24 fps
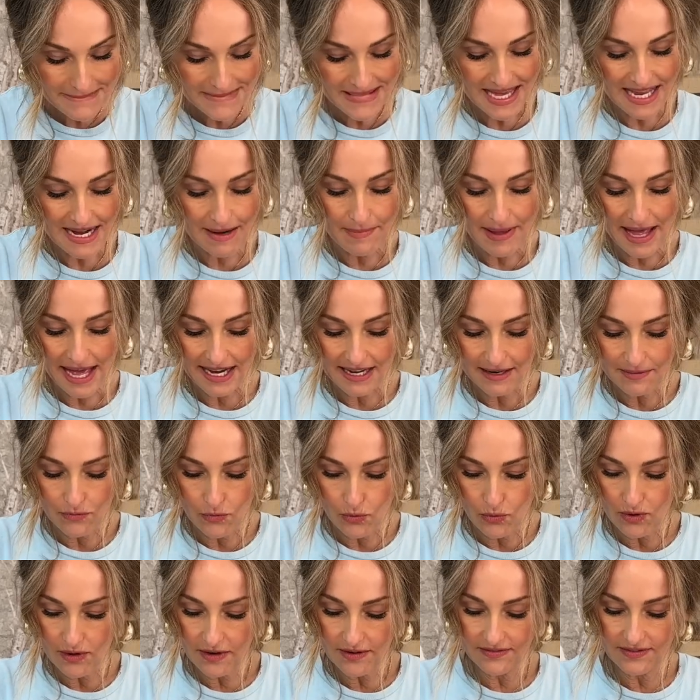And I'm adding
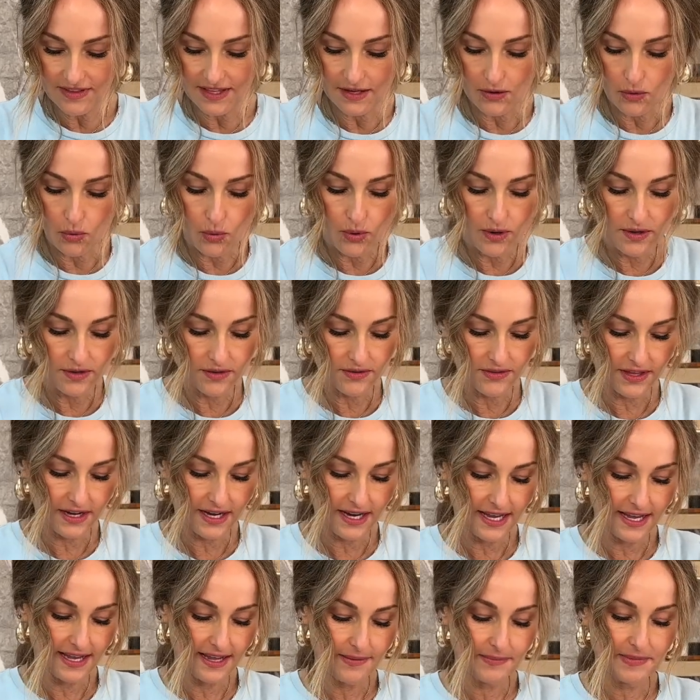more of the oil than
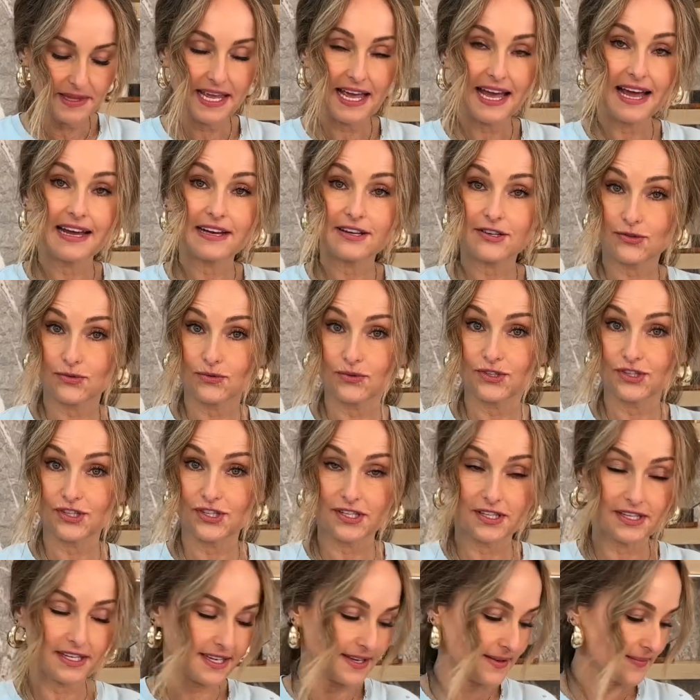I am the actual
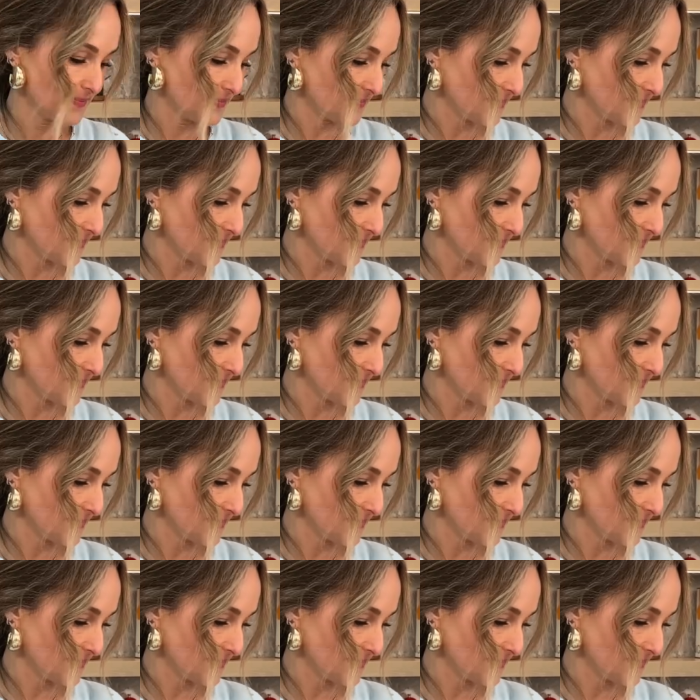chili.